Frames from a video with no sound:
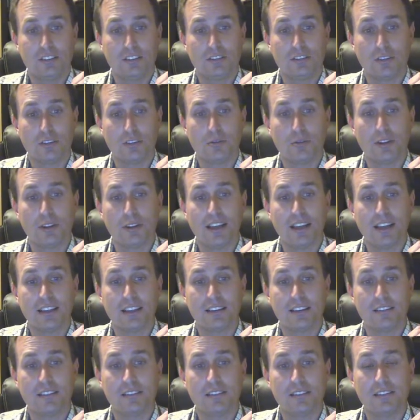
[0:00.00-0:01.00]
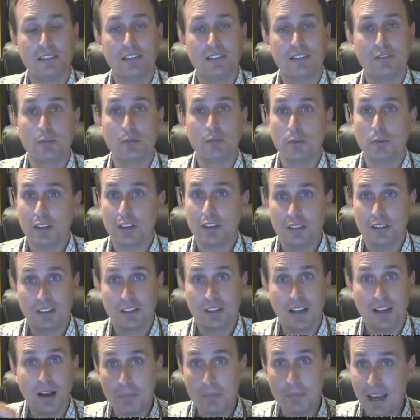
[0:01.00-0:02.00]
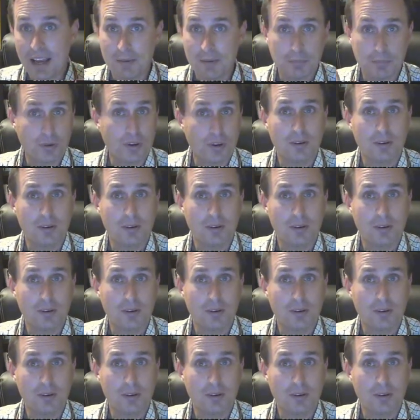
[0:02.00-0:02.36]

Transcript: so that if you want to combat